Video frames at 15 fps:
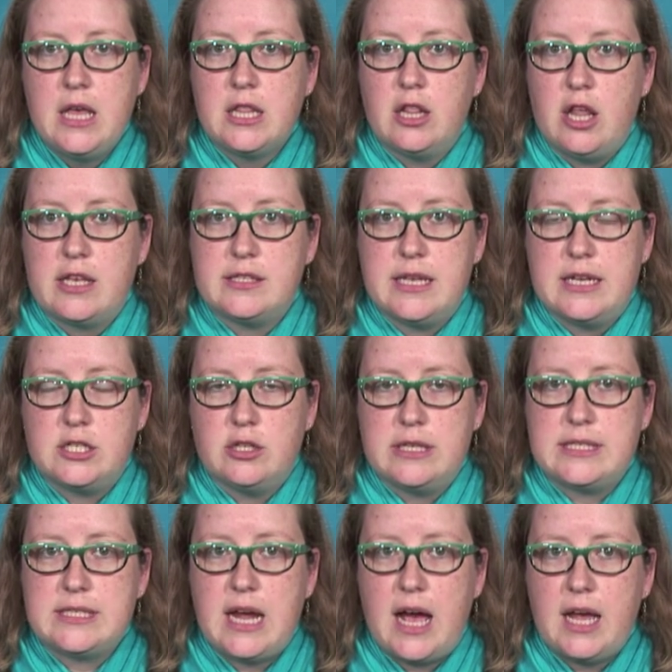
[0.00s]
The Los
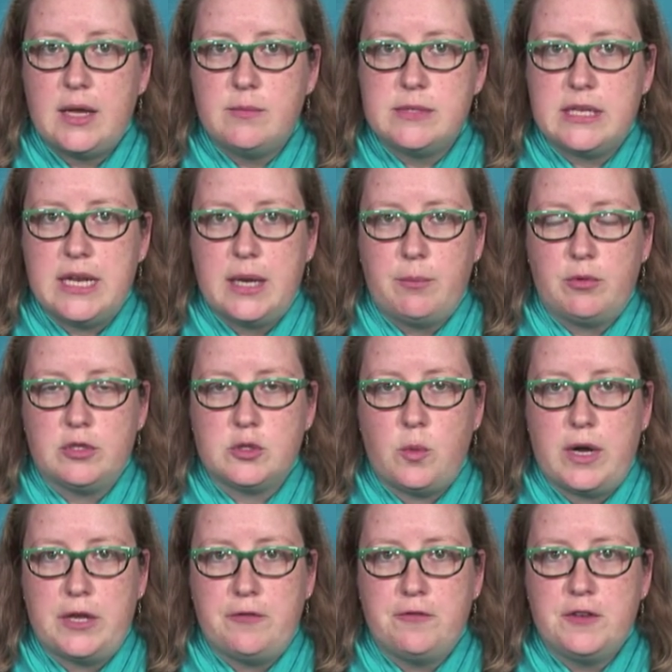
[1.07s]
Angeles Times in April
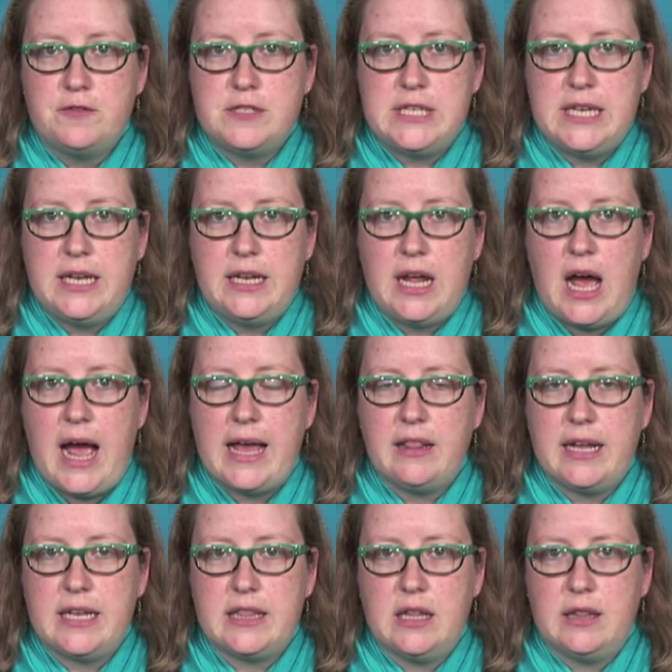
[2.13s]
2015
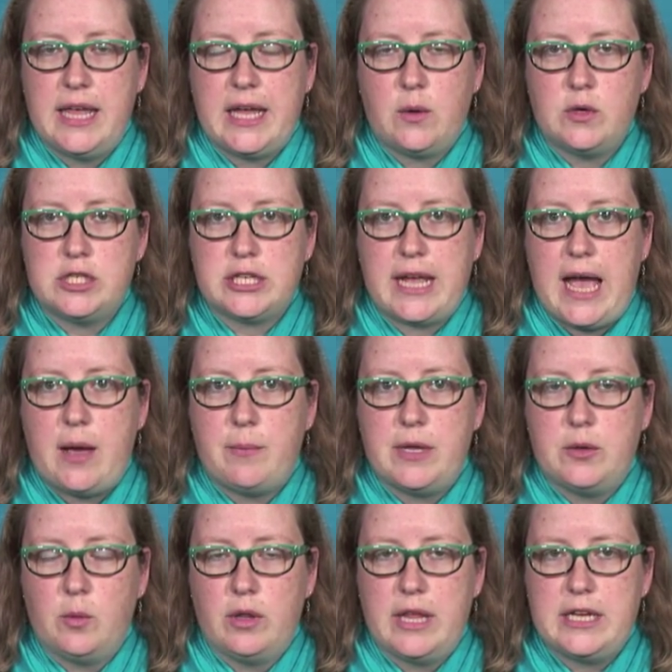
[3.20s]
highlighted the language gap
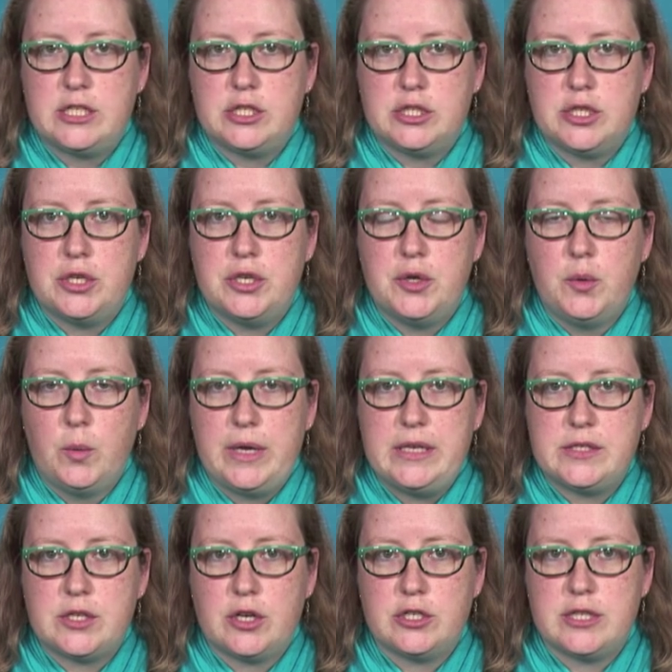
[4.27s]
in relation to new
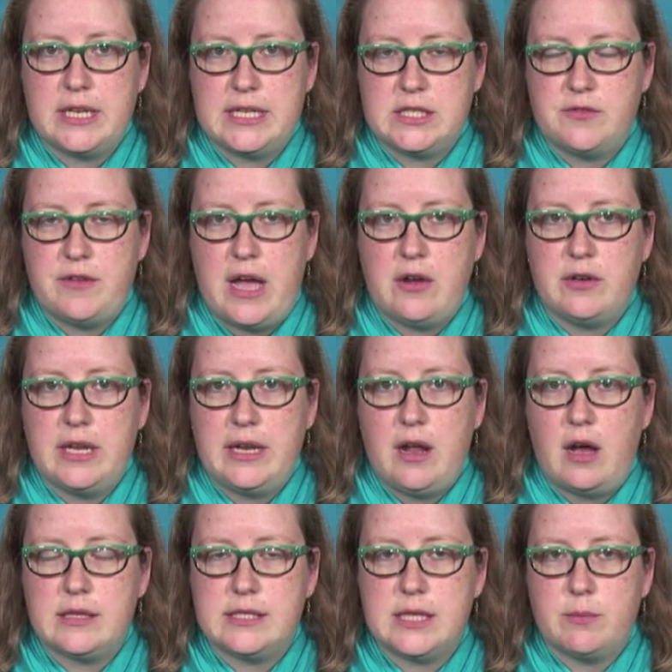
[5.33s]
research that is founded
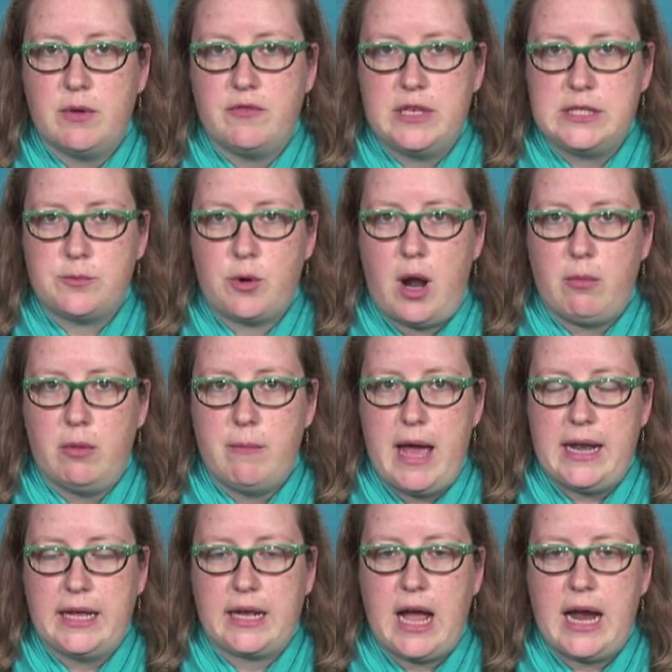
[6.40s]
on some of these
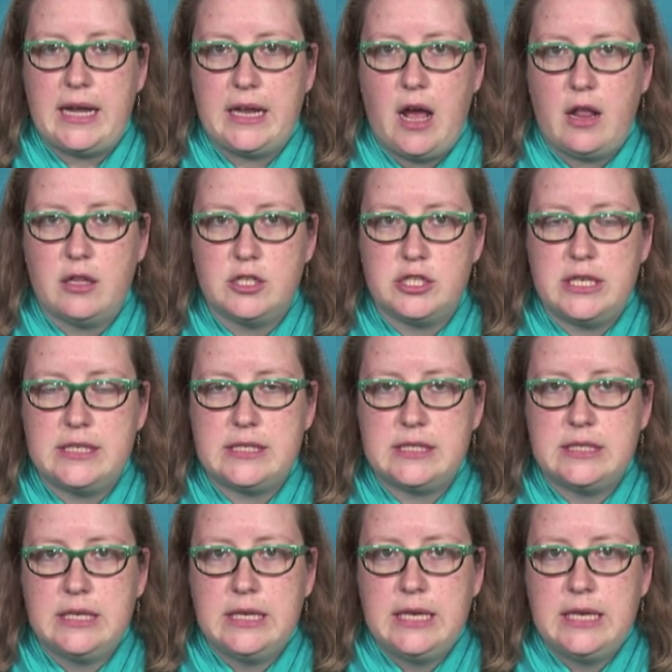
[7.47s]
problematic ideologies.